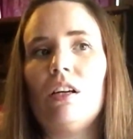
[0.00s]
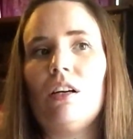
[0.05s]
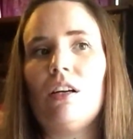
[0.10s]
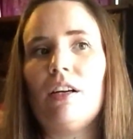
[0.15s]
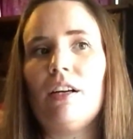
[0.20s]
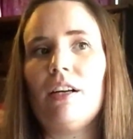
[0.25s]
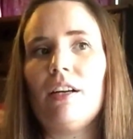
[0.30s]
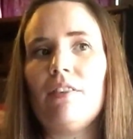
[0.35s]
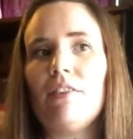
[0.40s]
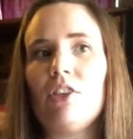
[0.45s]

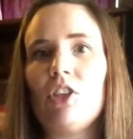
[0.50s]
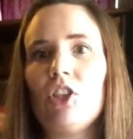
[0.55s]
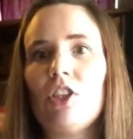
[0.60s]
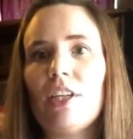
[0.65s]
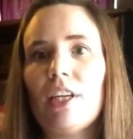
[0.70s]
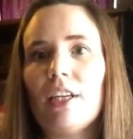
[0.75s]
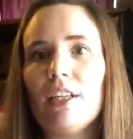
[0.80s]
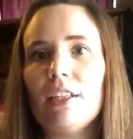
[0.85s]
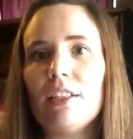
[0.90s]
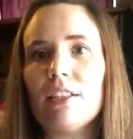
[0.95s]
I have good
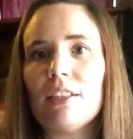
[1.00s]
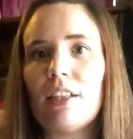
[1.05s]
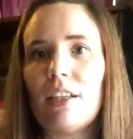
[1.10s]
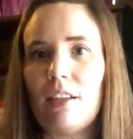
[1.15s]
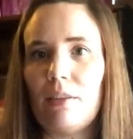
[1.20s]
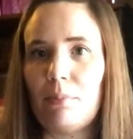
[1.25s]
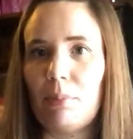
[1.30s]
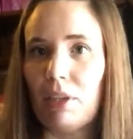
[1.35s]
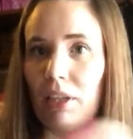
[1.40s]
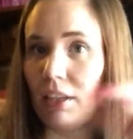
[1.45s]
days and I
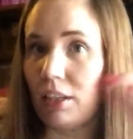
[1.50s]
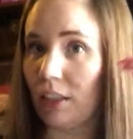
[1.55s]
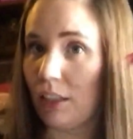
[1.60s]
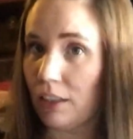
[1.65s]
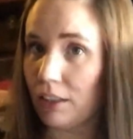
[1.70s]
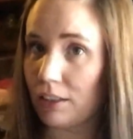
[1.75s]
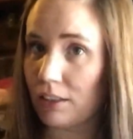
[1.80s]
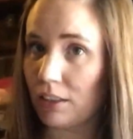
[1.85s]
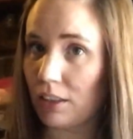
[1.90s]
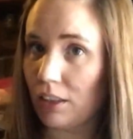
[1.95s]
have bad
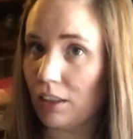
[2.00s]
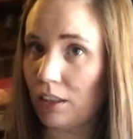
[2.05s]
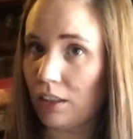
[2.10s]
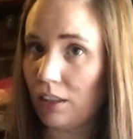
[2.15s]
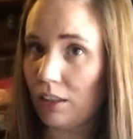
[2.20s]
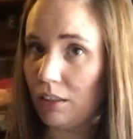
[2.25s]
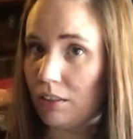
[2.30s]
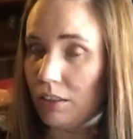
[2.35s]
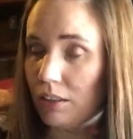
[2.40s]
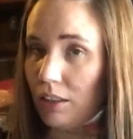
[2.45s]
days.
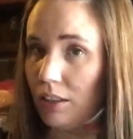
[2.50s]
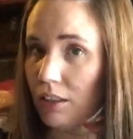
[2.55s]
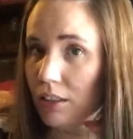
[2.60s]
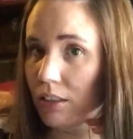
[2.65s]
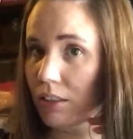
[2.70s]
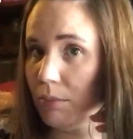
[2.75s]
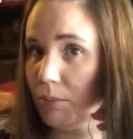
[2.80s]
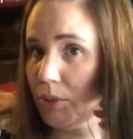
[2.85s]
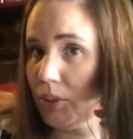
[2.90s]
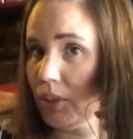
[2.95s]
Uh, today
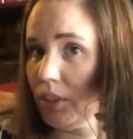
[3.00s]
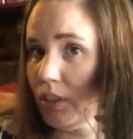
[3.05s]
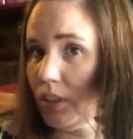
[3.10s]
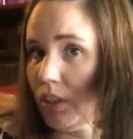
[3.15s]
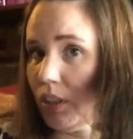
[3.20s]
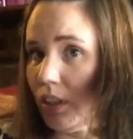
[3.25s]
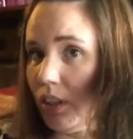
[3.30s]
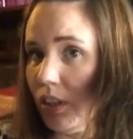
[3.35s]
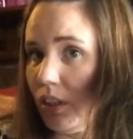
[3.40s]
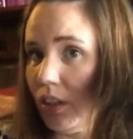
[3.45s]
is a pretty good
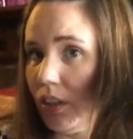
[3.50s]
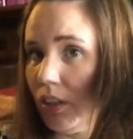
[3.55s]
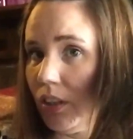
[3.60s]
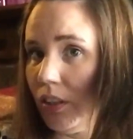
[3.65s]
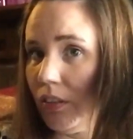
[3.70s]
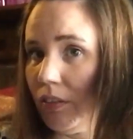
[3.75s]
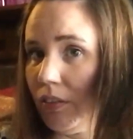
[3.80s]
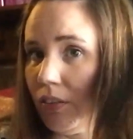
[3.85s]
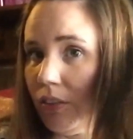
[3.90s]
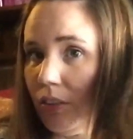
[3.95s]
day.
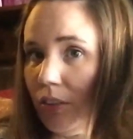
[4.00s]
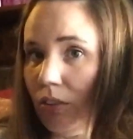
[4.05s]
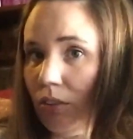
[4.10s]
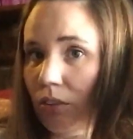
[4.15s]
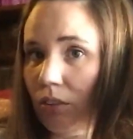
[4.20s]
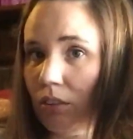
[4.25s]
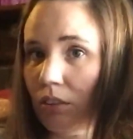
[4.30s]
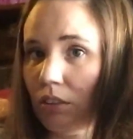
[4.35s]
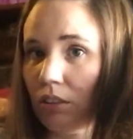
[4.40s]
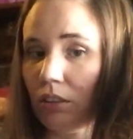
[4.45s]
I
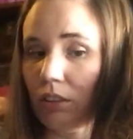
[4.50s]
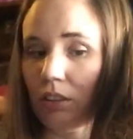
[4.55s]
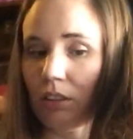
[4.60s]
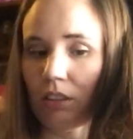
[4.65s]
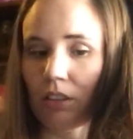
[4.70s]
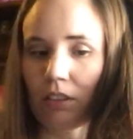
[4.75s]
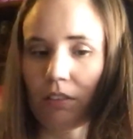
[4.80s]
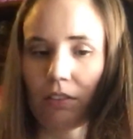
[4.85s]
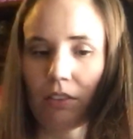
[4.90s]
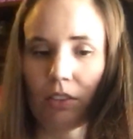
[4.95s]
feel good
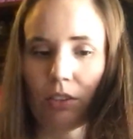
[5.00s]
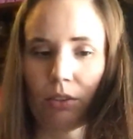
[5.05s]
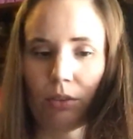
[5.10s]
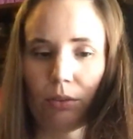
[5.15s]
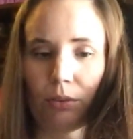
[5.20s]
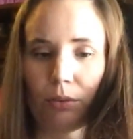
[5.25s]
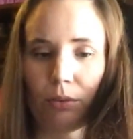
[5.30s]
enough to